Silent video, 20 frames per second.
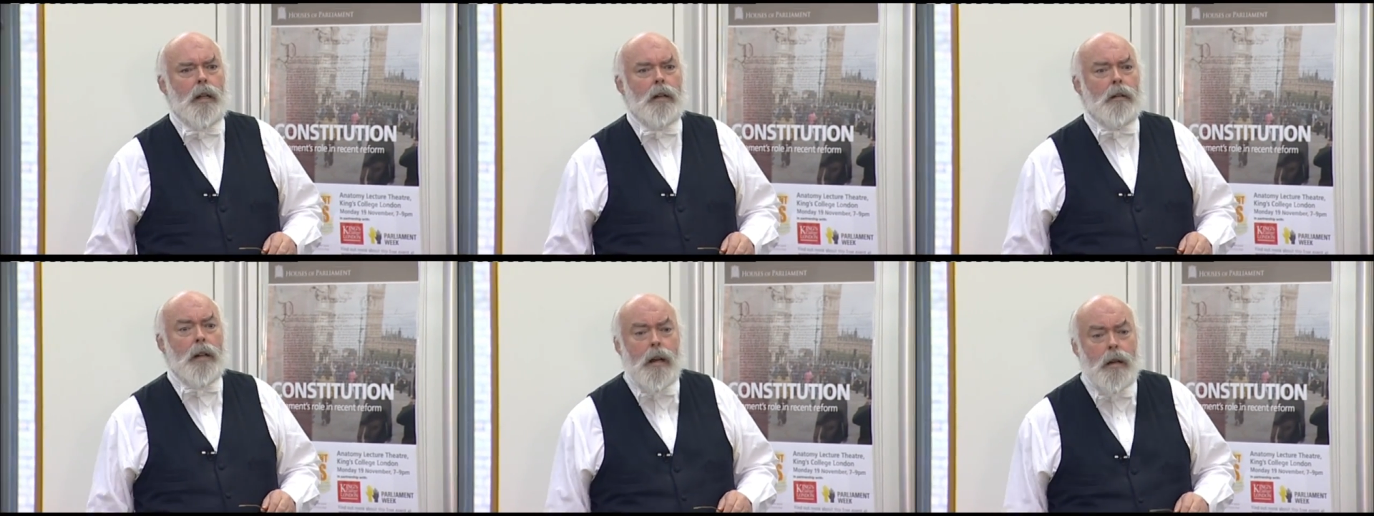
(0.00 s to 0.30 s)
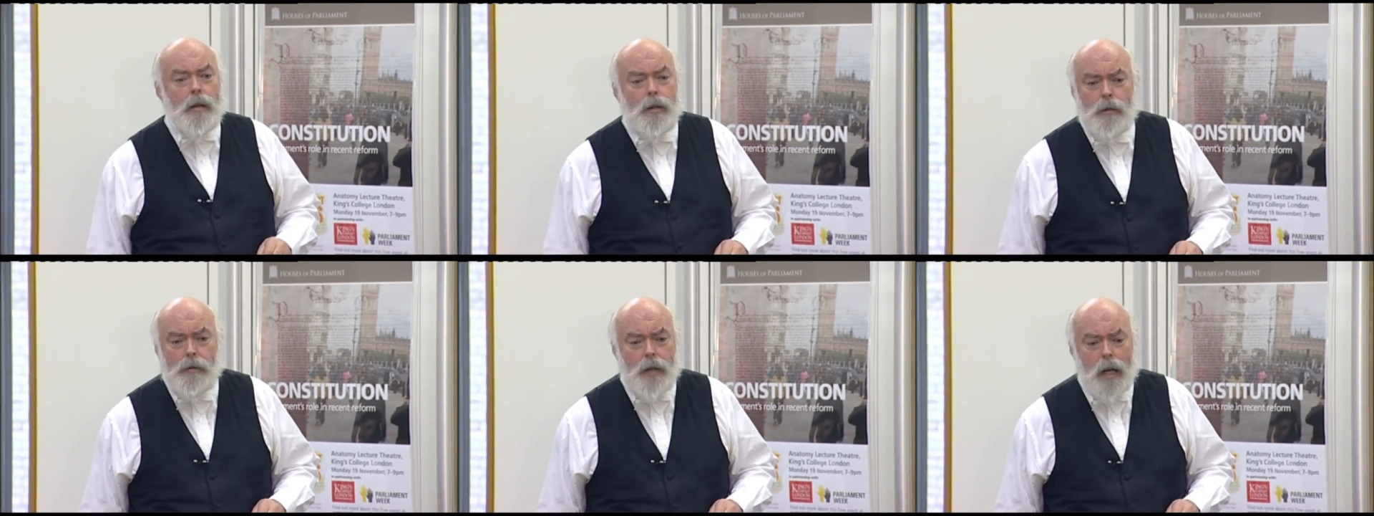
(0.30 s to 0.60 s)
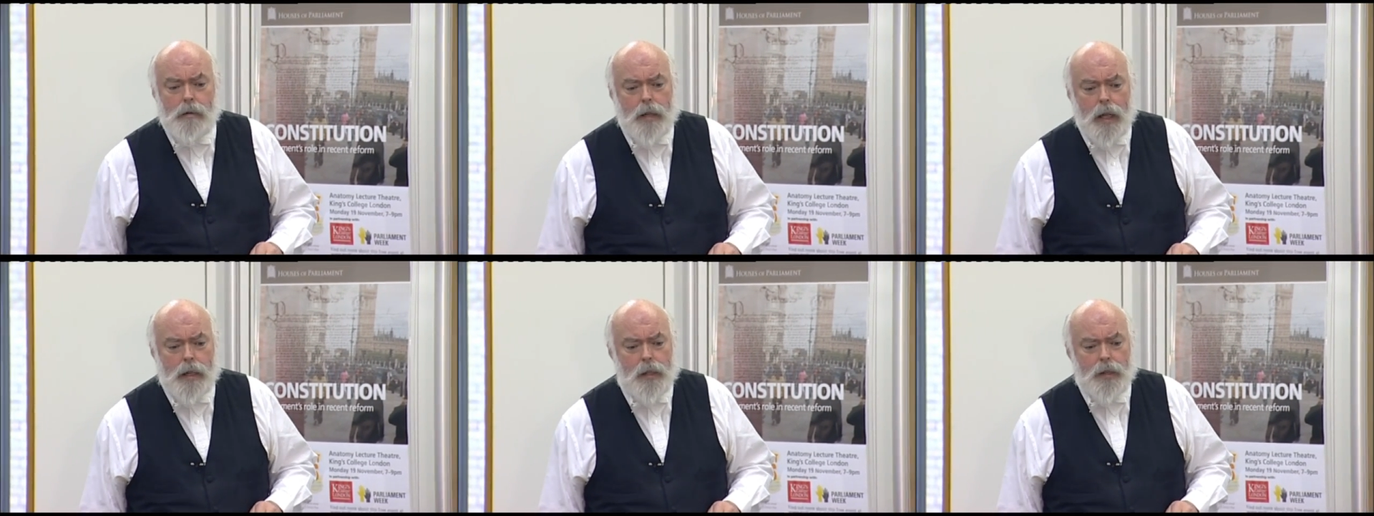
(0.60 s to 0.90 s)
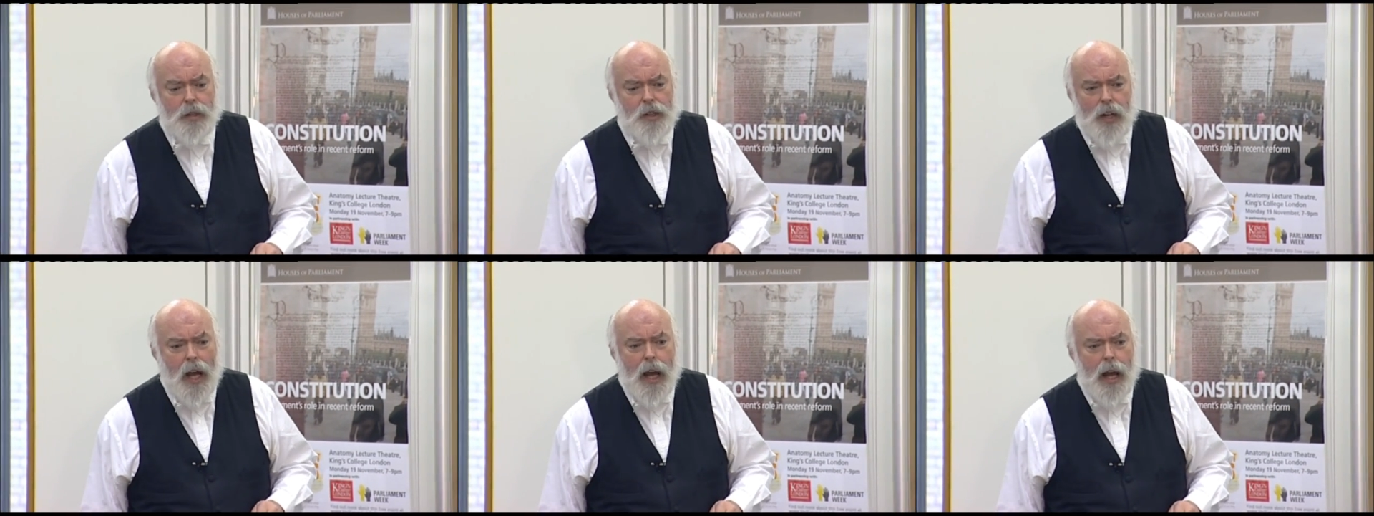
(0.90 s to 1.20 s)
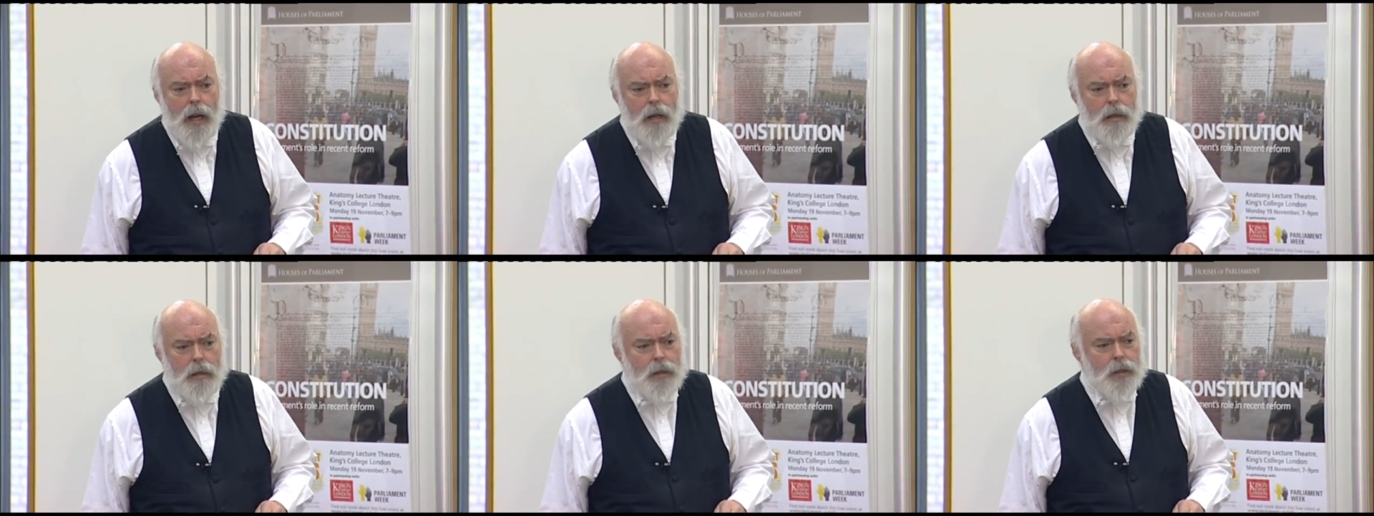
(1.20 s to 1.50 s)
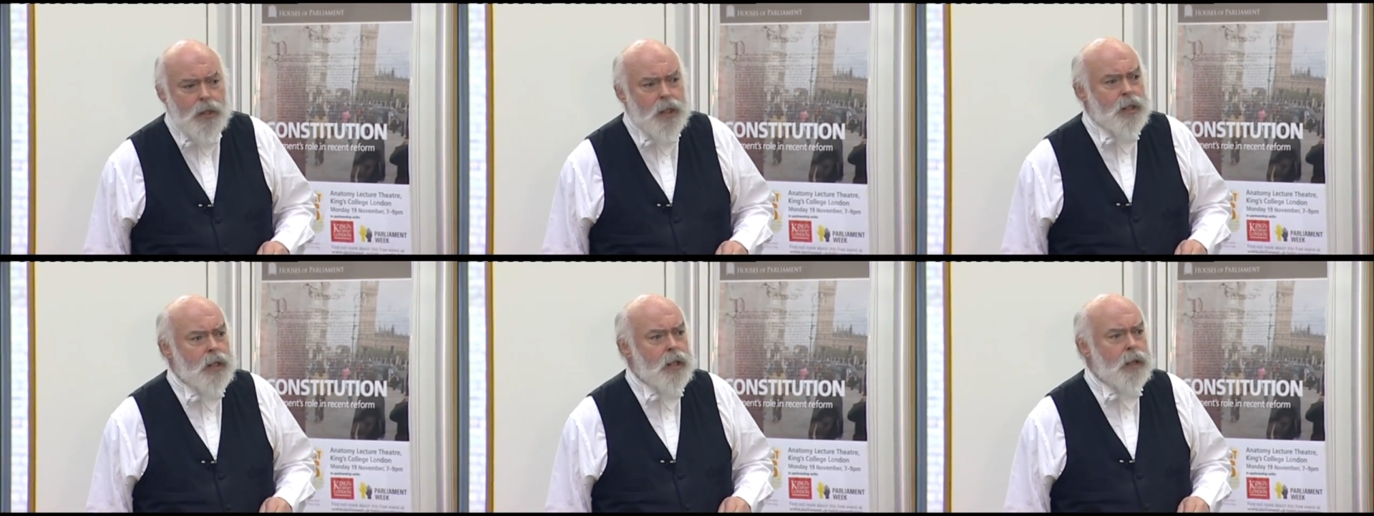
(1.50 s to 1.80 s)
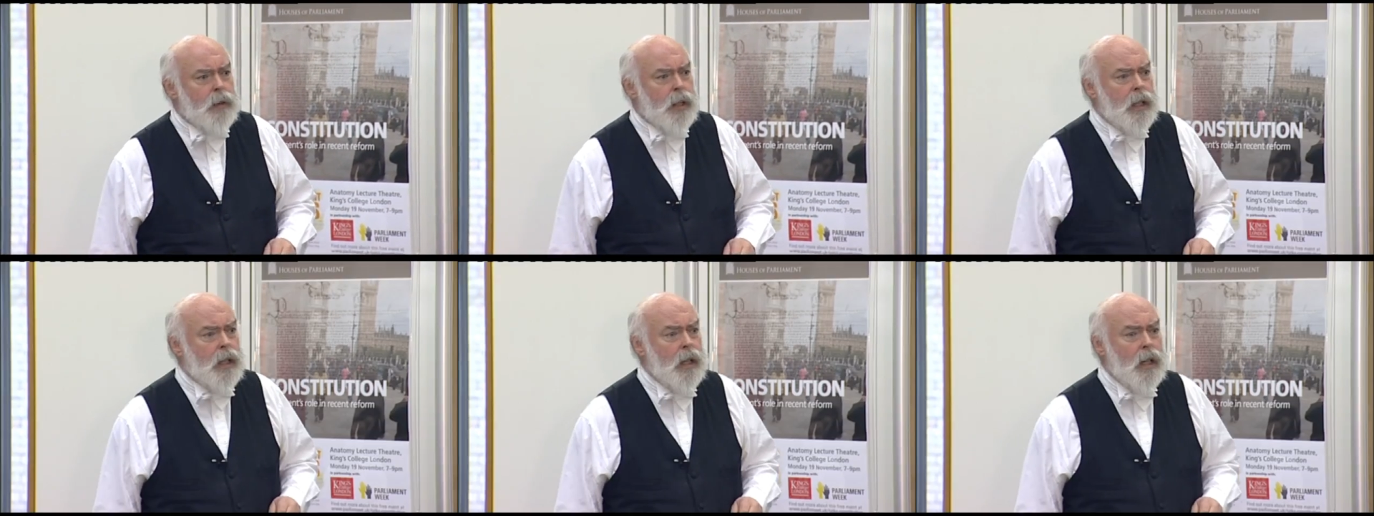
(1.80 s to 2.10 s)
No, you don't understand, says the
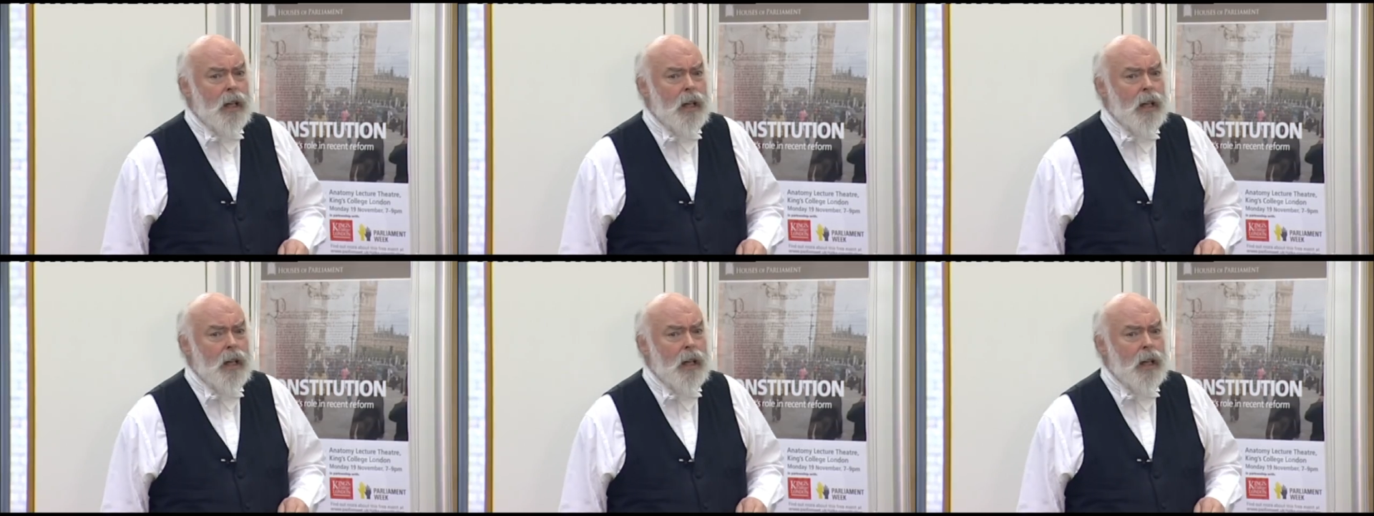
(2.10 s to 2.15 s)
other.